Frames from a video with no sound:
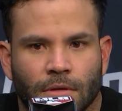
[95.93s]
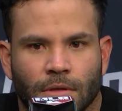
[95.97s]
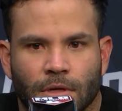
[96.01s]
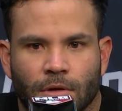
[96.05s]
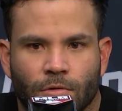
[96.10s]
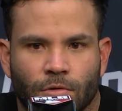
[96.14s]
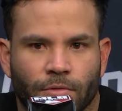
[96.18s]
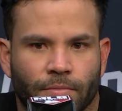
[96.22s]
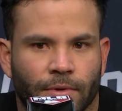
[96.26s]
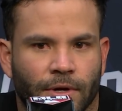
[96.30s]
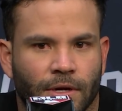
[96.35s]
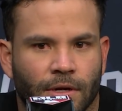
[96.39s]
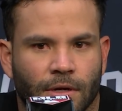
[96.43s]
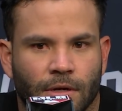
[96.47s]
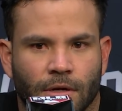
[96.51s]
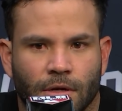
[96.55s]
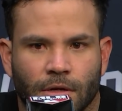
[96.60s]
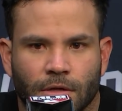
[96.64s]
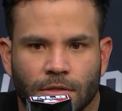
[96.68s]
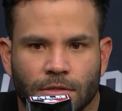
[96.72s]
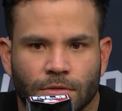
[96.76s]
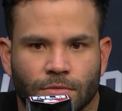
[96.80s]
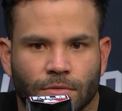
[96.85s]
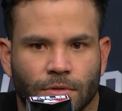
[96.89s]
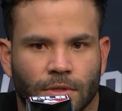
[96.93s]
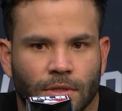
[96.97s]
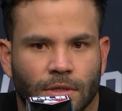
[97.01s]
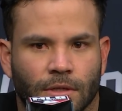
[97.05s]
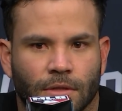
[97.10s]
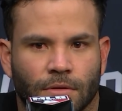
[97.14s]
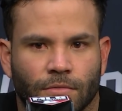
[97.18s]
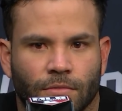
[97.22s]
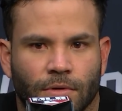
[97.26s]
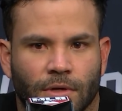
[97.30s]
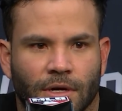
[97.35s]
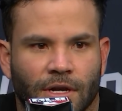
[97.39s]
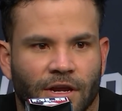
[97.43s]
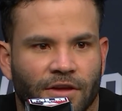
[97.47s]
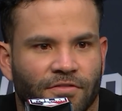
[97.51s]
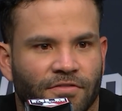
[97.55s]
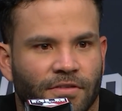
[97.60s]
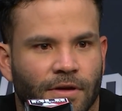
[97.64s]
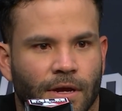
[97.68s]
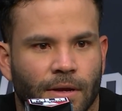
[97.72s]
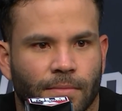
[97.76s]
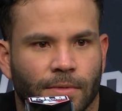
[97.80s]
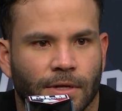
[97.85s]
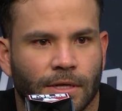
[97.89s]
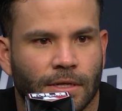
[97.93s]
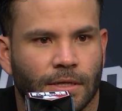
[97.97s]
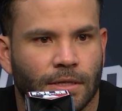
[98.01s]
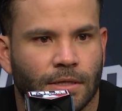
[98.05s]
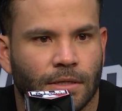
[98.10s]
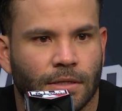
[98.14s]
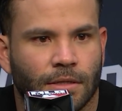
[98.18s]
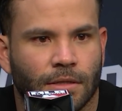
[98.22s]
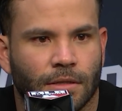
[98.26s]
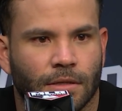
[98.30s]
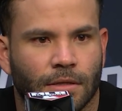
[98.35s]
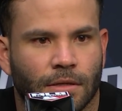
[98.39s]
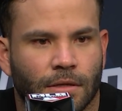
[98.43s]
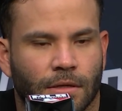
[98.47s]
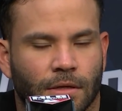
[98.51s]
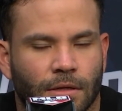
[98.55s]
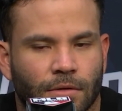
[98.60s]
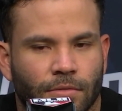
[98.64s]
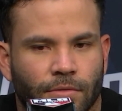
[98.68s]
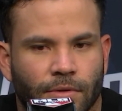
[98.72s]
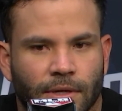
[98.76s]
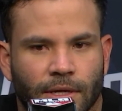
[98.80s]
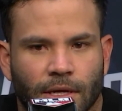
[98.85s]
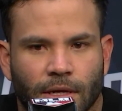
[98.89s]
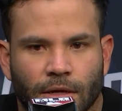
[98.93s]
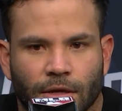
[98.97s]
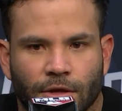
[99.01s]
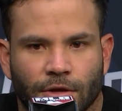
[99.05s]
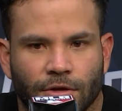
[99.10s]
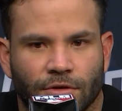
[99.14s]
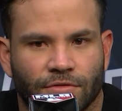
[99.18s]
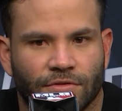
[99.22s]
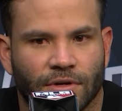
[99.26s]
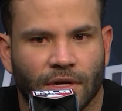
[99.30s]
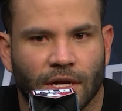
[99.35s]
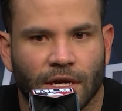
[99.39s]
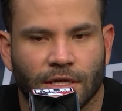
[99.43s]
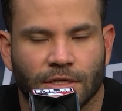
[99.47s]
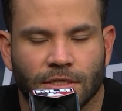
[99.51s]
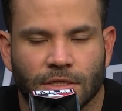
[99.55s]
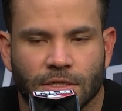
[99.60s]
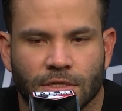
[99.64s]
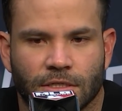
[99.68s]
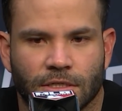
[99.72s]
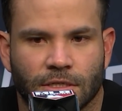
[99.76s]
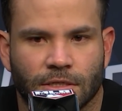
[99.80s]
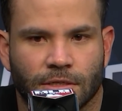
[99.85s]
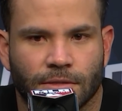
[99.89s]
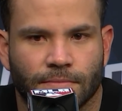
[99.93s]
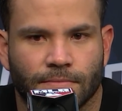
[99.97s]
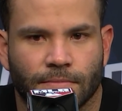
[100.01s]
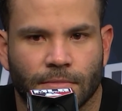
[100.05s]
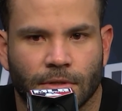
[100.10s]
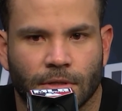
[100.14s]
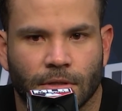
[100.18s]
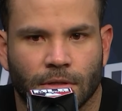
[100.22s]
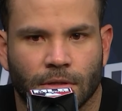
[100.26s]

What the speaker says: Yeah, we're very close. We're like family. We got good relationship.